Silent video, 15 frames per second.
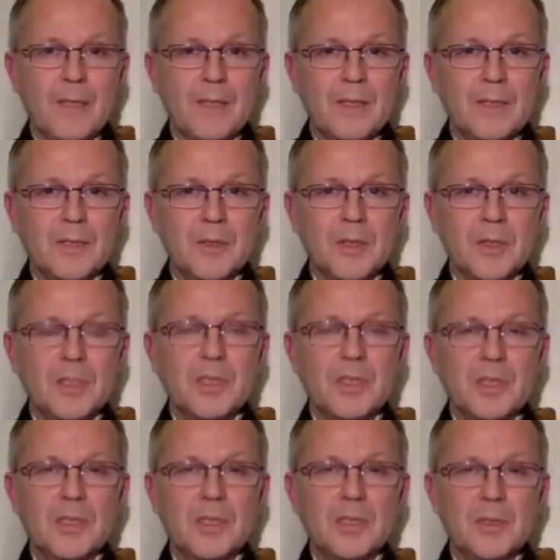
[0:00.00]
So it's
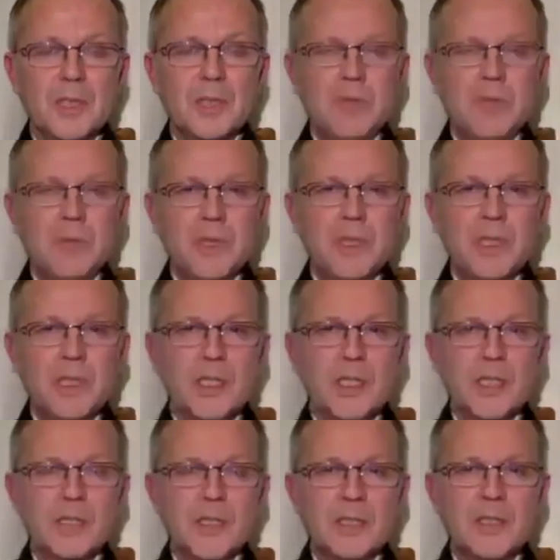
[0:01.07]
it's interesting at
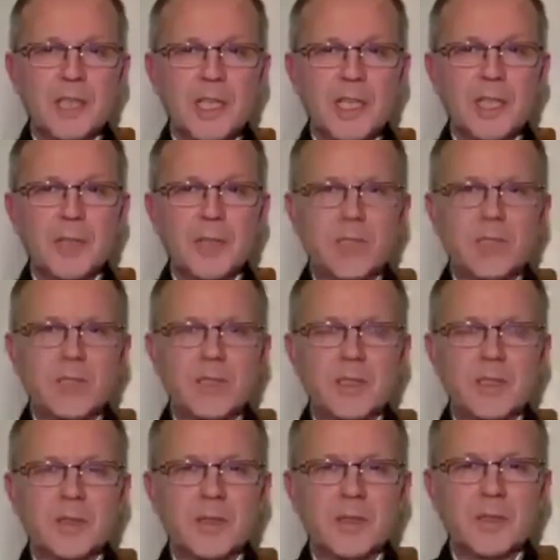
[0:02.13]
this time at
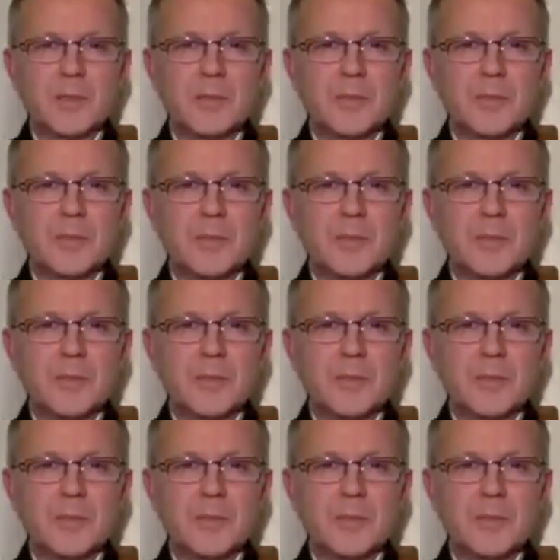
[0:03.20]
the uh, you know,